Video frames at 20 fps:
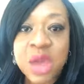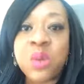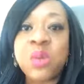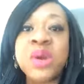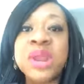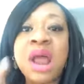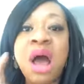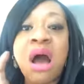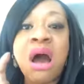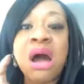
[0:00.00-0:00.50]

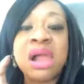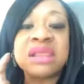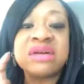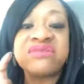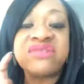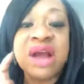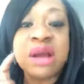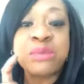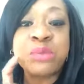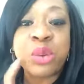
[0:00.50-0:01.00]
with all
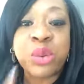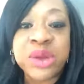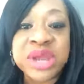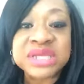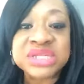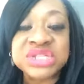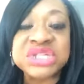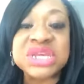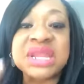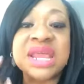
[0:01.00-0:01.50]
of our
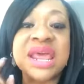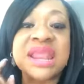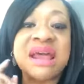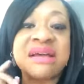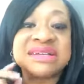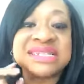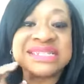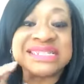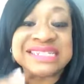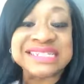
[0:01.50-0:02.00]
preaching and
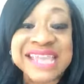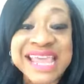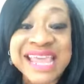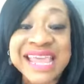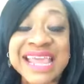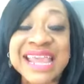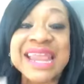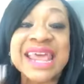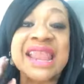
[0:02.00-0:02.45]
our singing